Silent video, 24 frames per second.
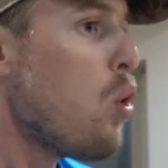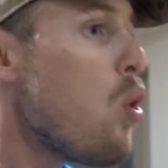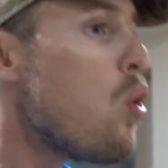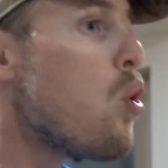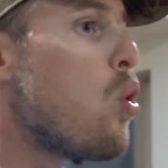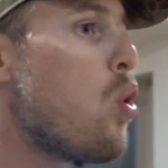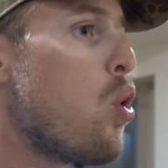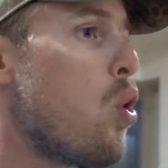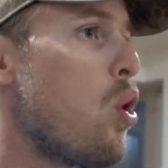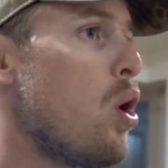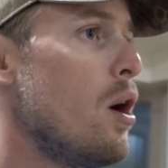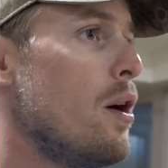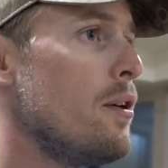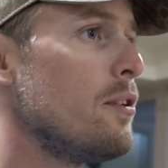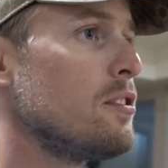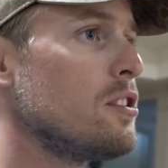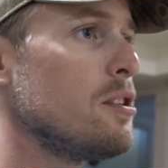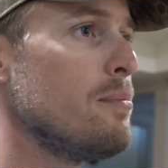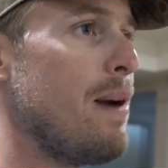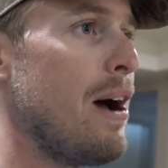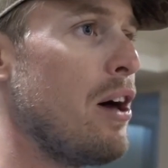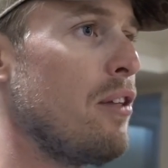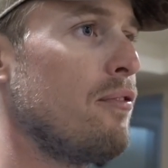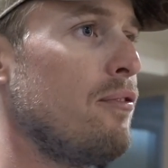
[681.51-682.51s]
Whew, there's
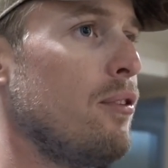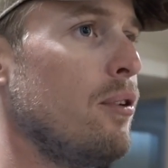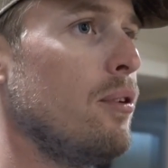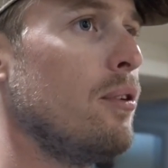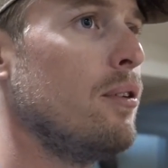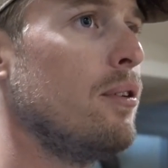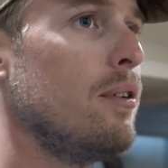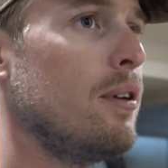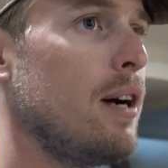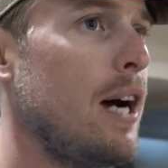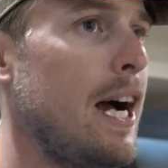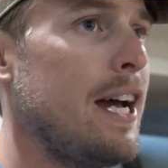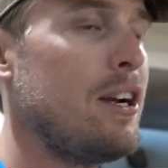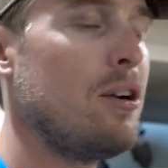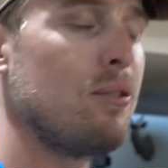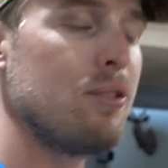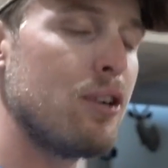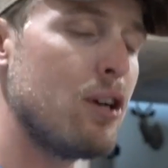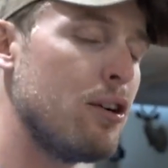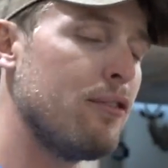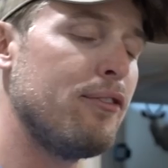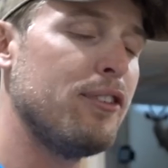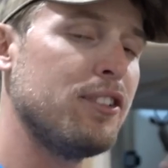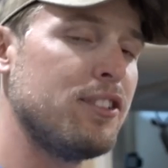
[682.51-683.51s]
a mouthful. I don't
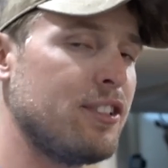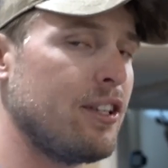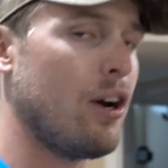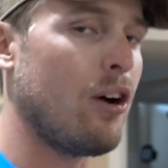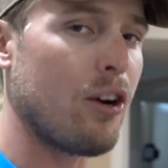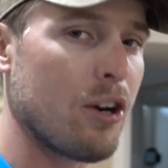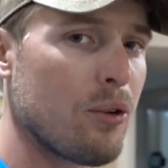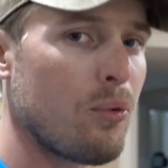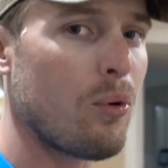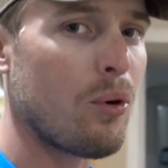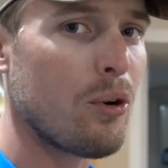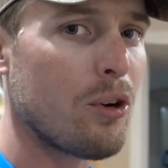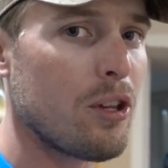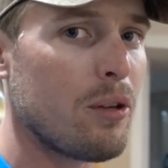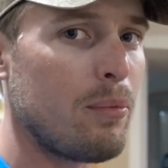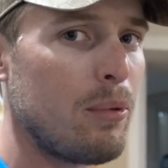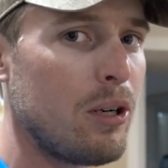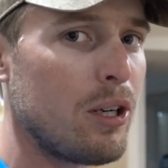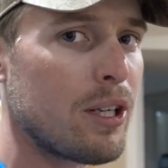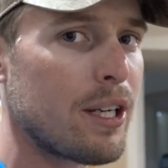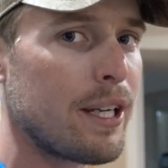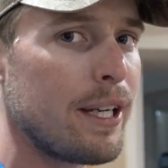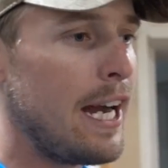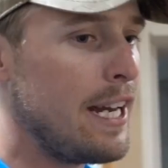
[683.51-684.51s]
know if it's The Art of War or the
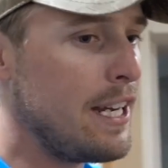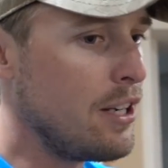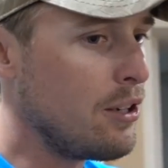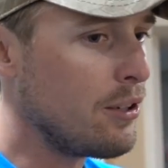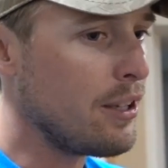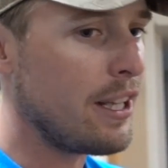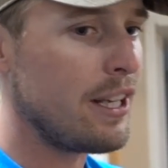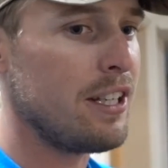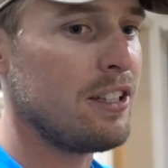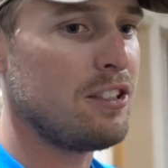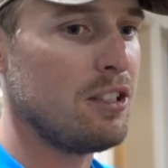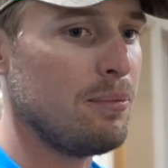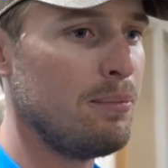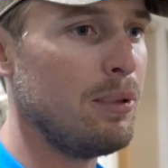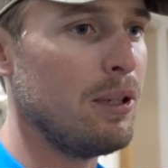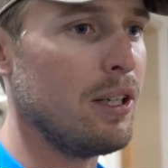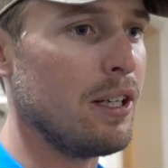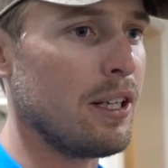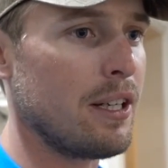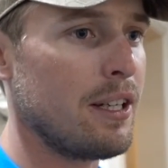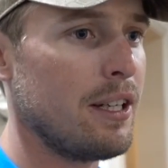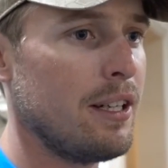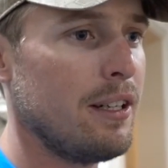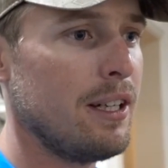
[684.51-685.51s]
book. I know that it's a
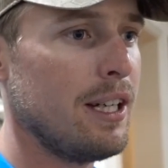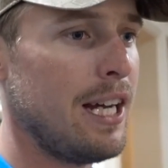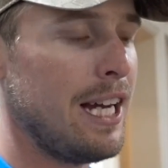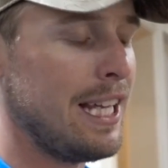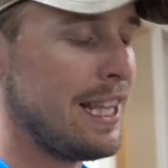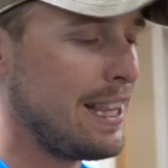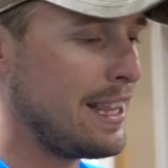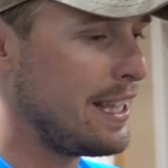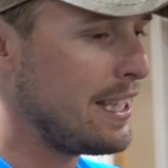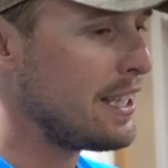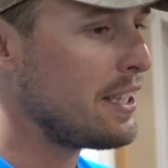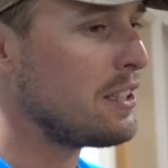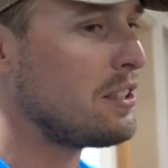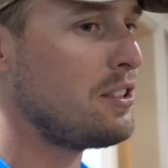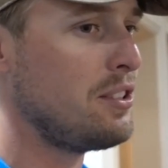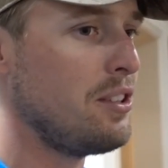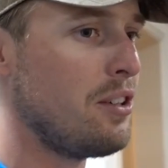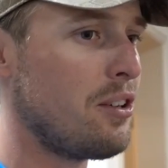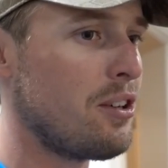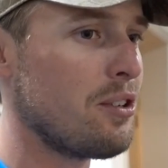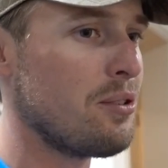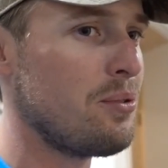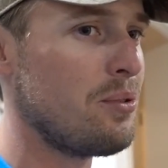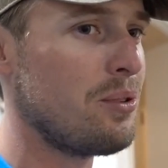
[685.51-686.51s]
book. I think it's The
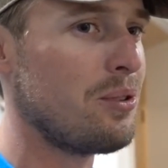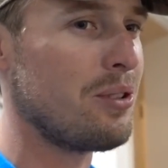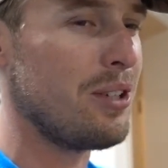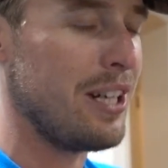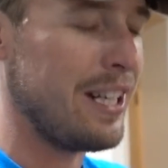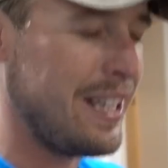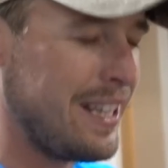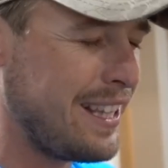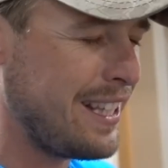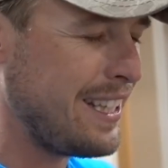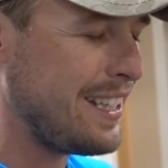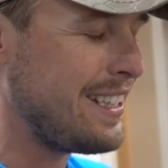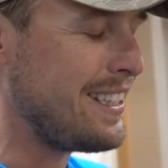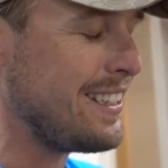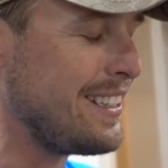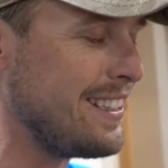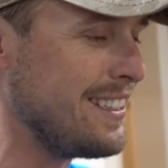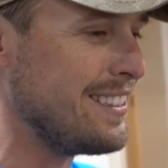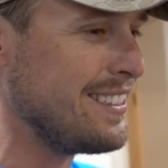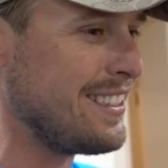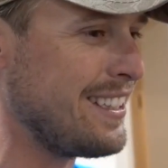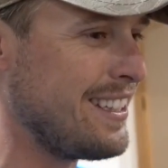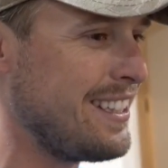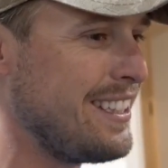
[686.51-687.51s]
Art of War. I think it
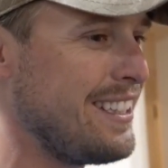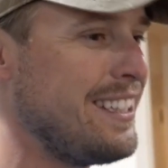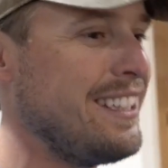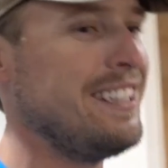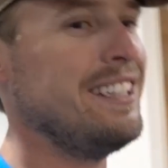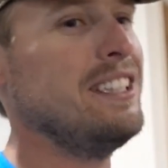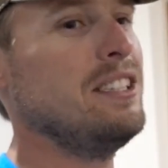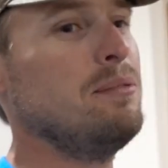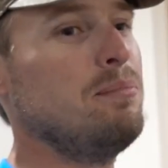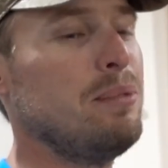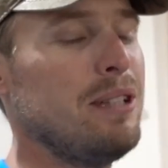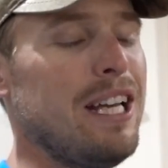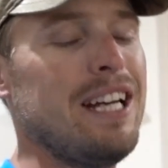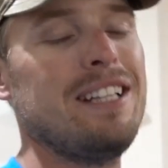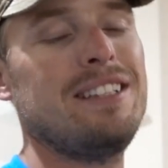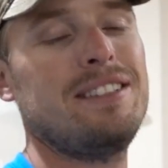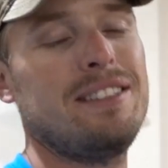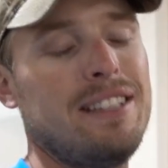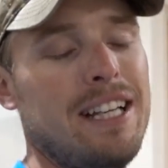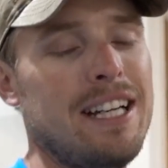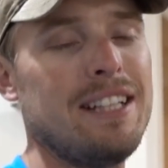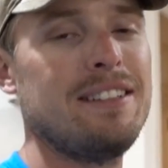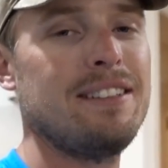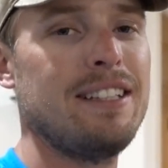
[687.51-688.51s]
is. I think it is. But that's
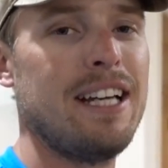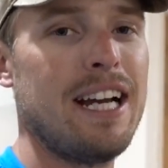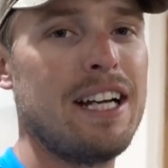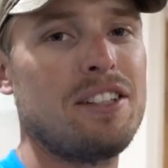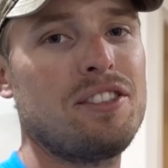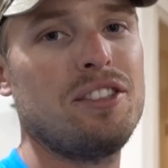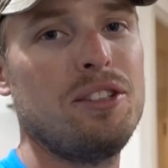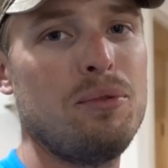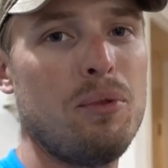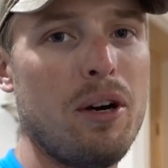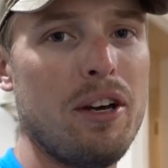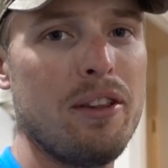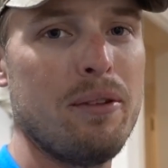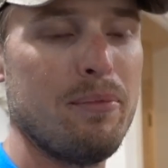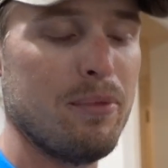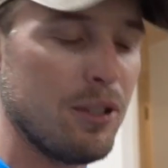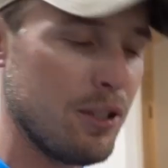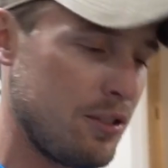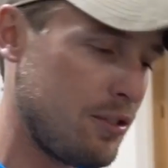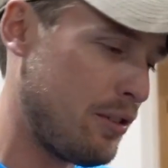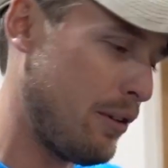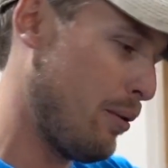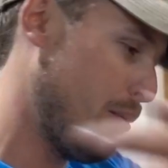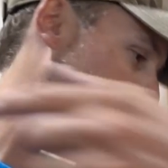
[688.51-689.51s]
that's actually why the
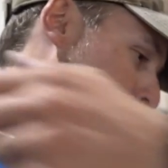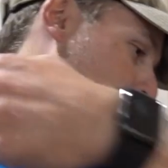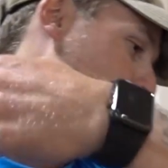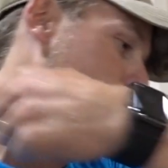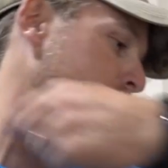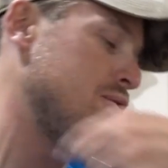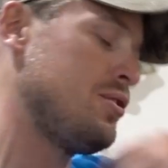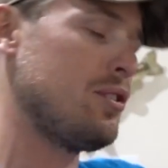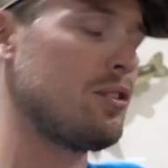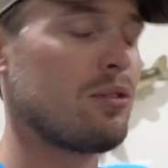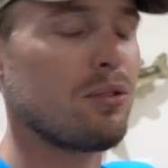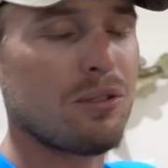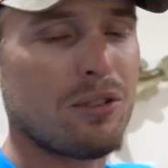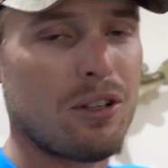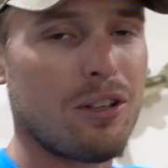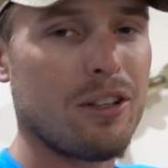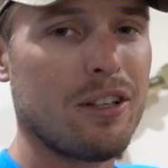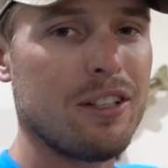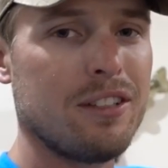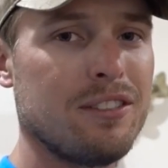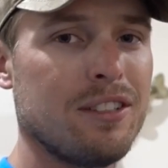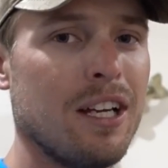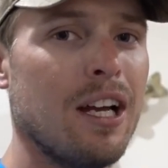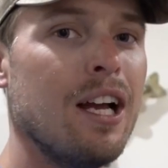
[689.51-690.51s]
military went from circle
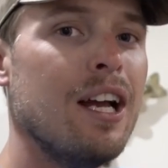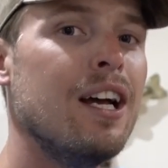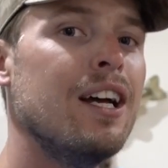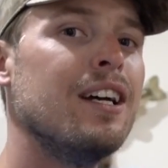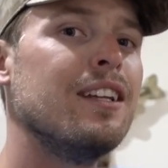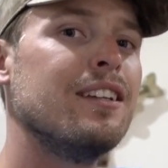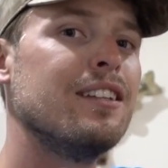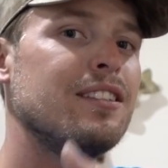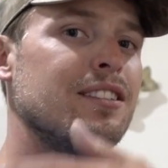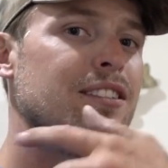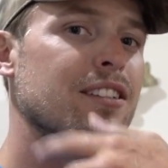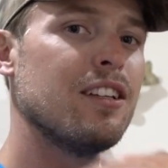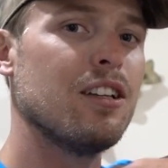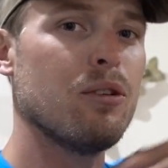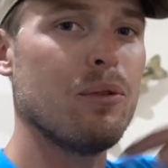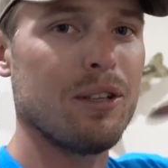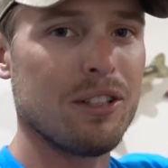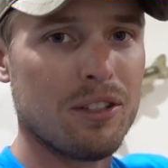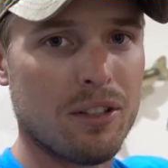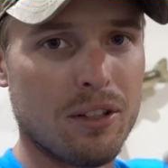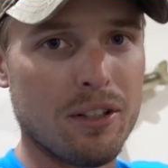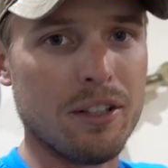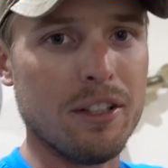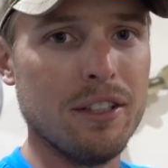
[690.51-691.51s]
targets to
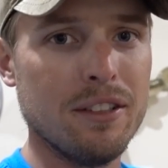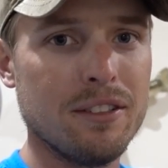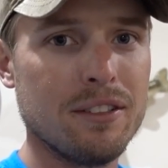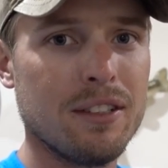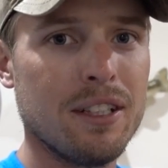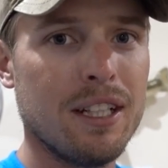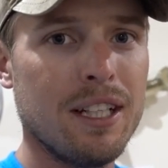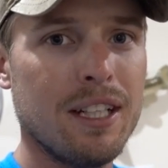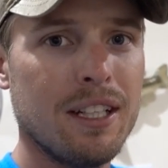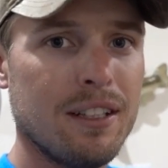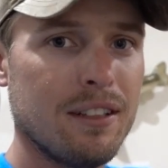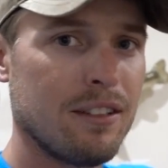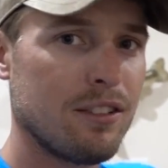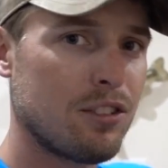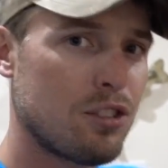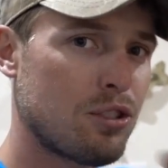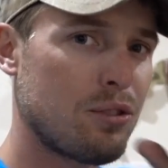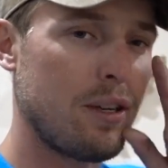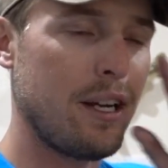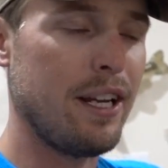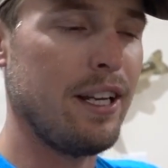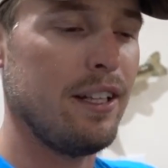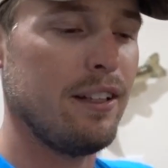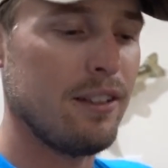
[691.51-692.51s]
silhouette targets, to
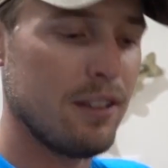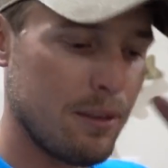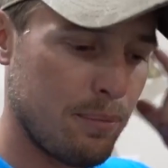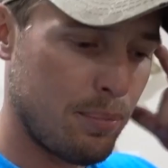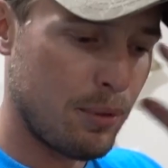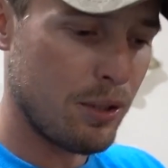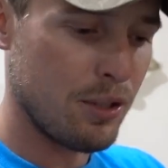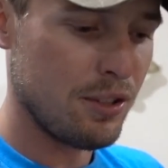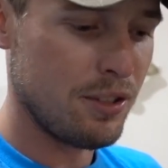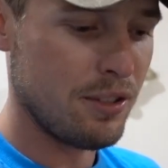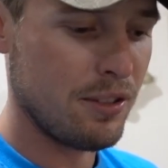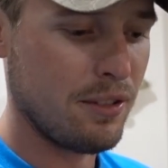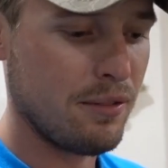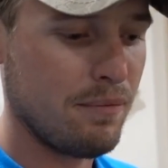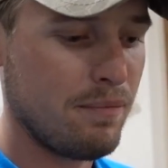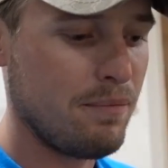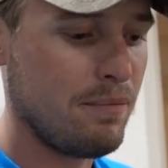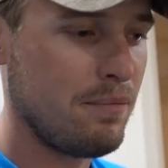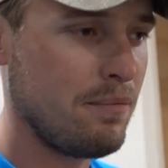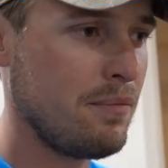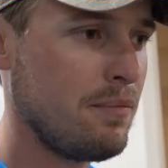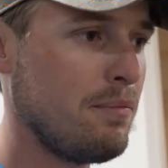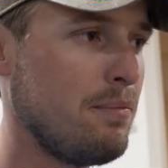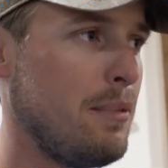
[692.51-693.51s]
train the person
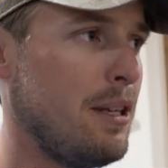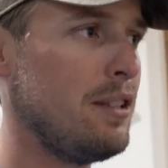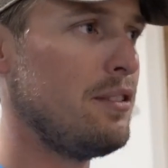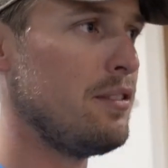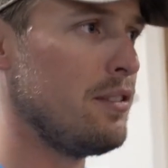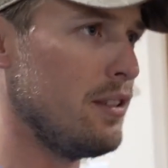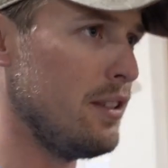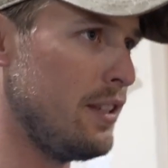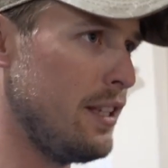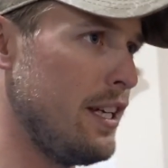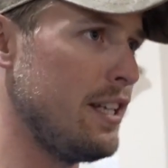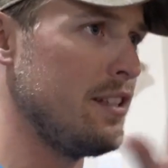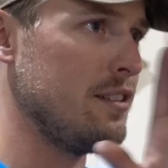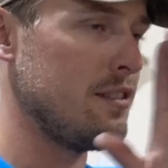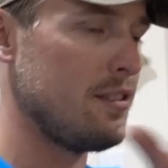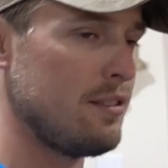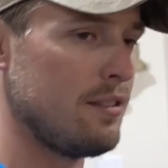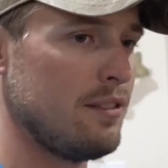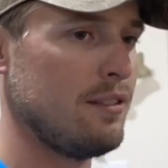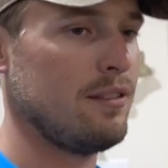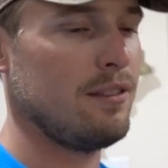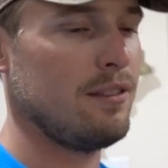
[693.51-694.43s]
mentally that it's,